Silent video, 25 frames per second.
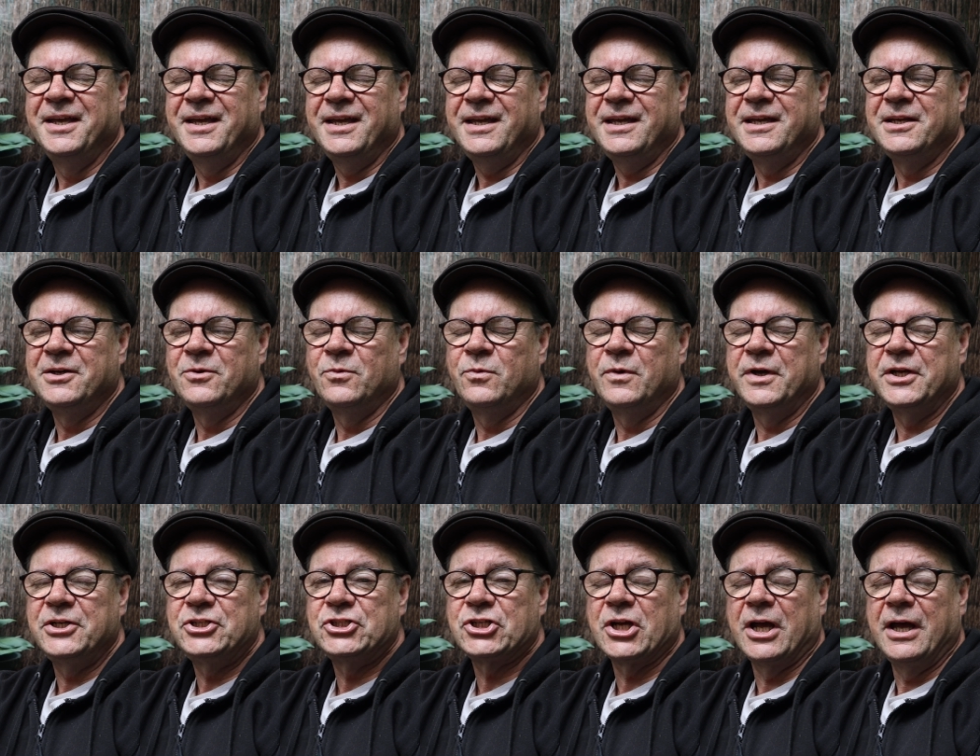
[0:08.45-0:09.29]
in
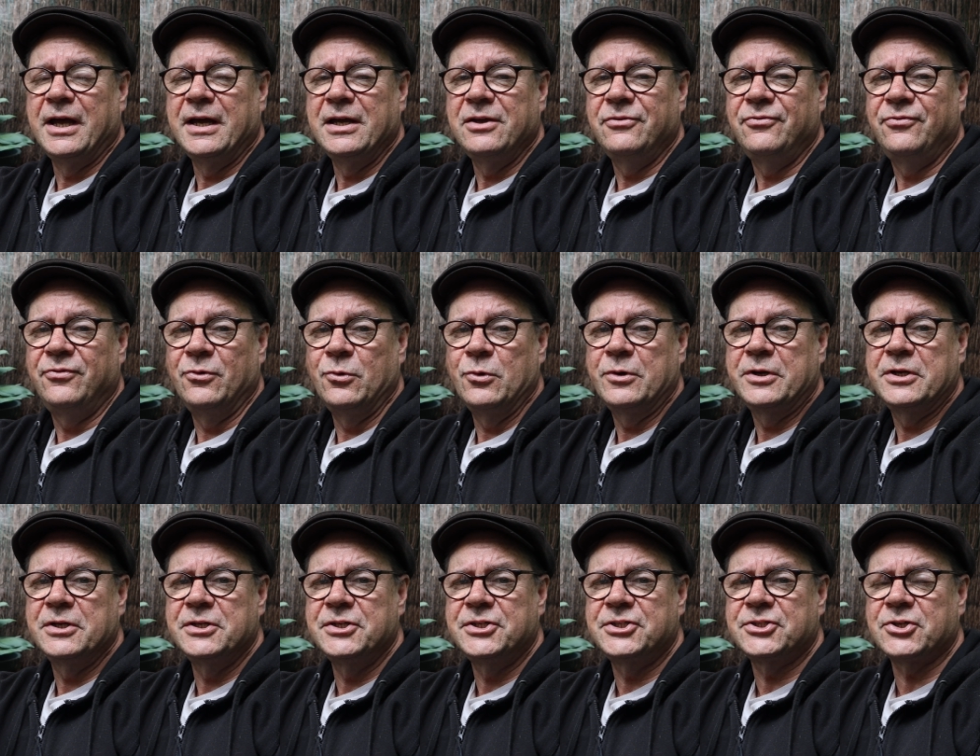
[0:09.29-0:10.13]
which I
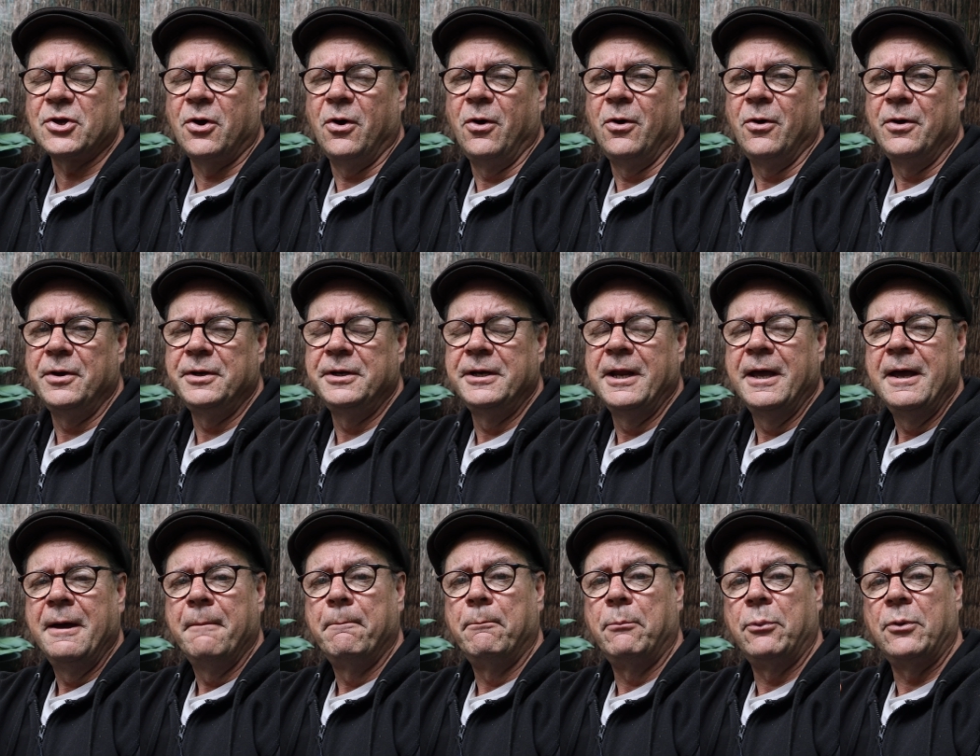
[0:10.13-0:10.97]
focus on
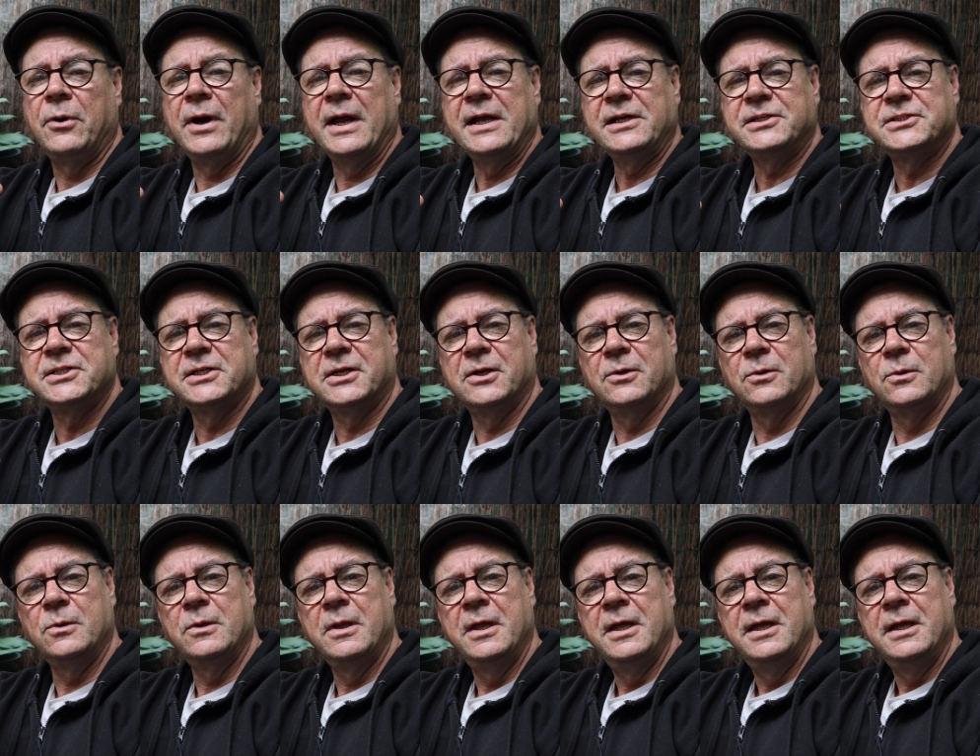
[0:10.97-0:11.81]

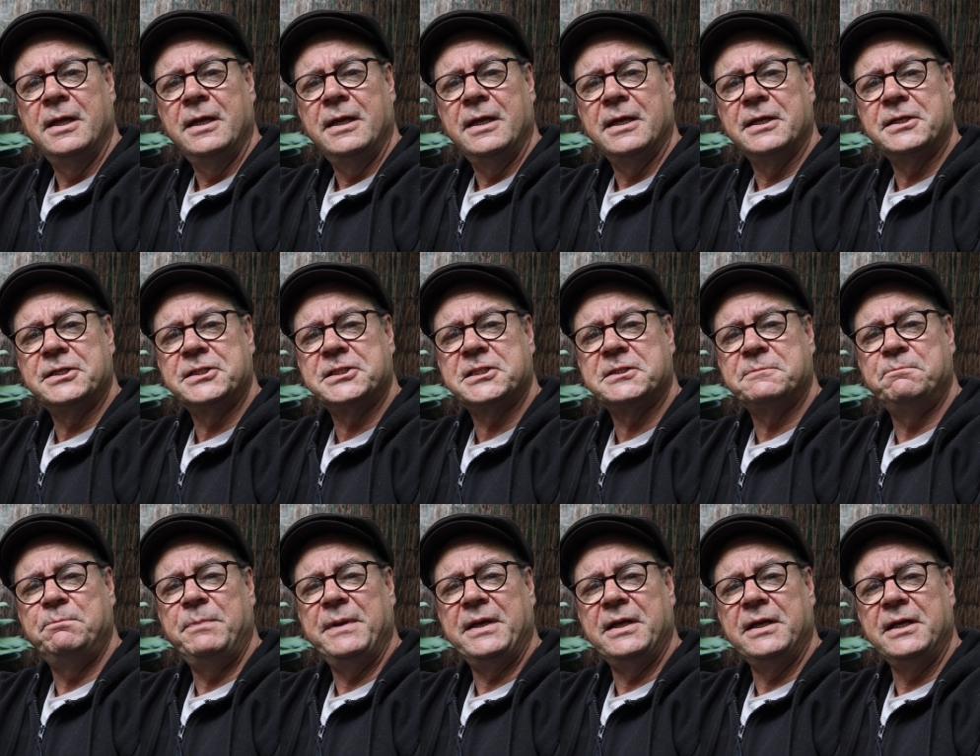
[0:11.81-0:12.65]
practical,
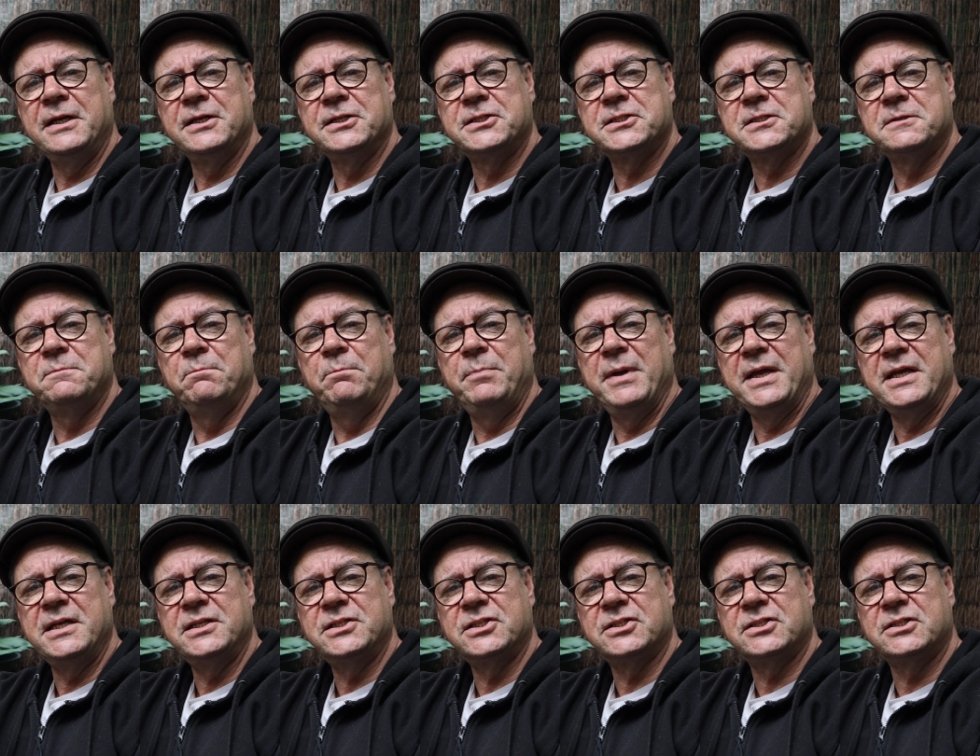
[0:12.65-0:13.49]

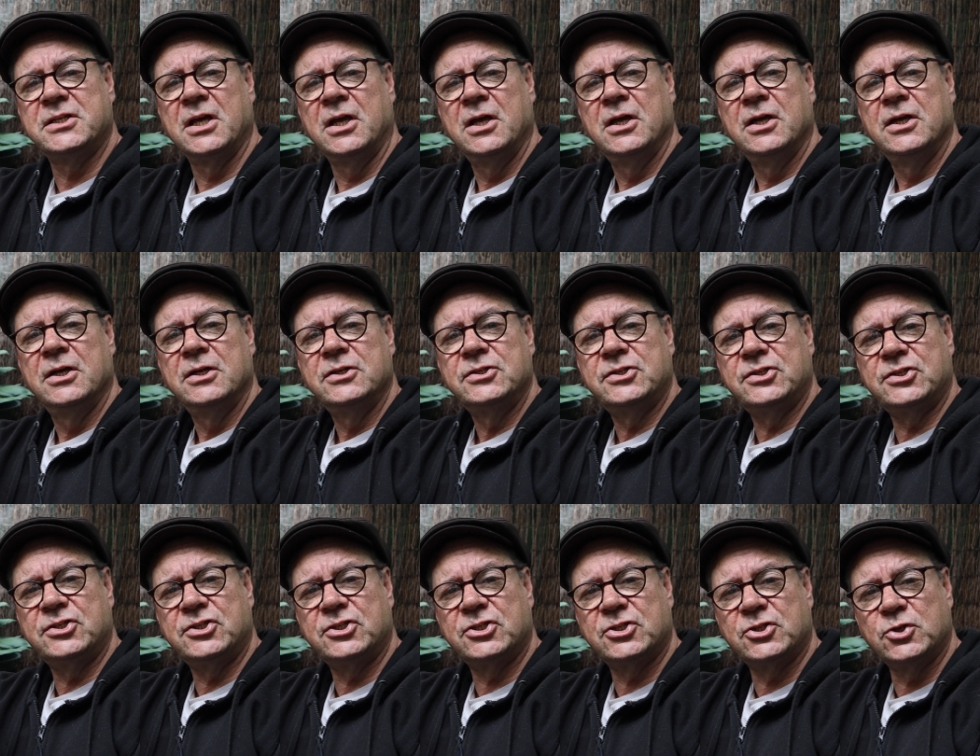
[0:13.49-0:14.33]
experience-based,
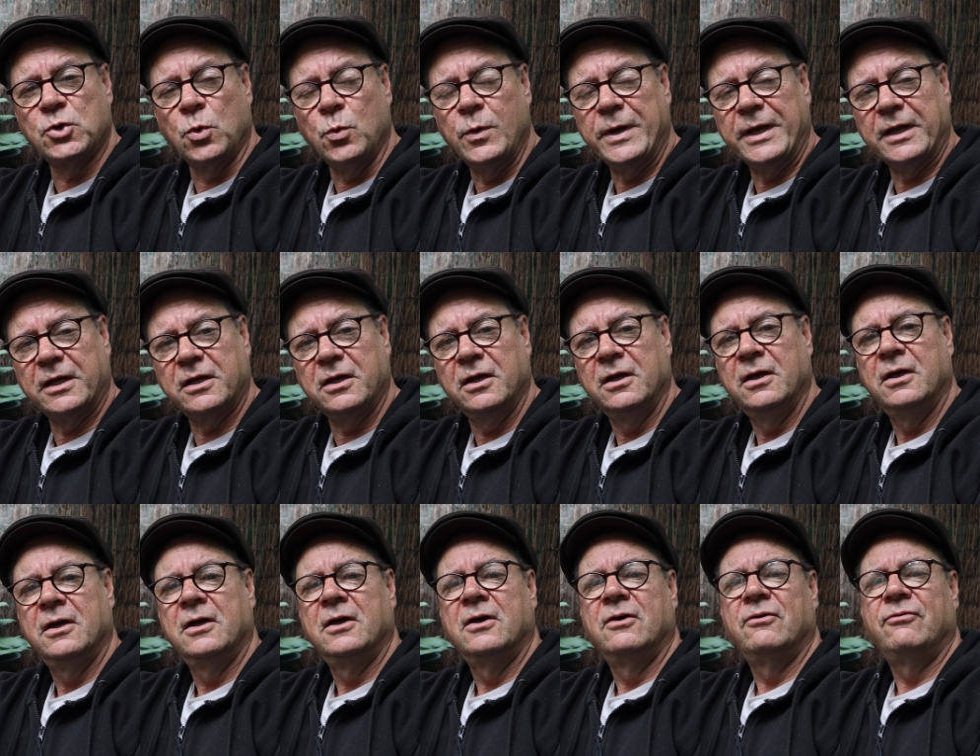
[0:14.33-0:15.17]
stoic
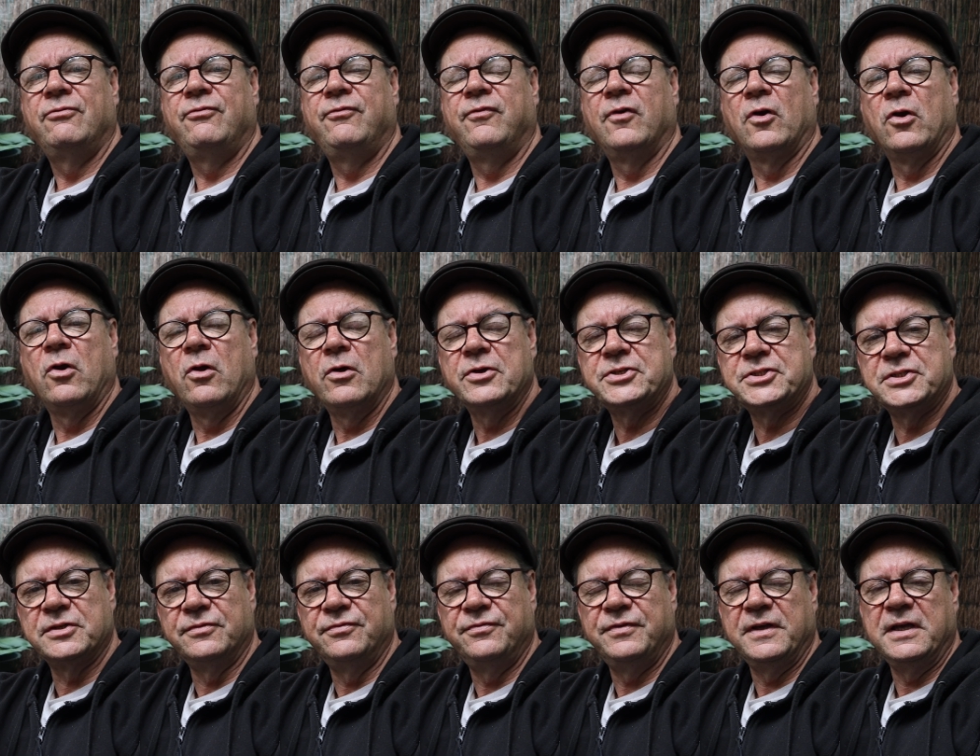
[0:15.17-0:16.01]

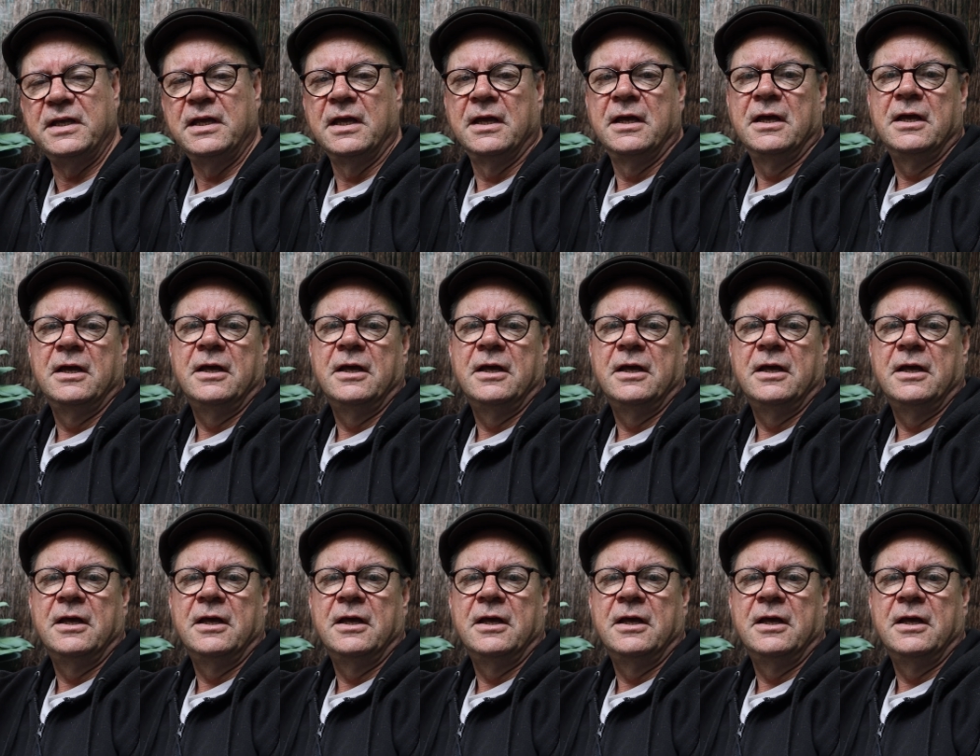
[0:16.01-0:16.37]
philosophy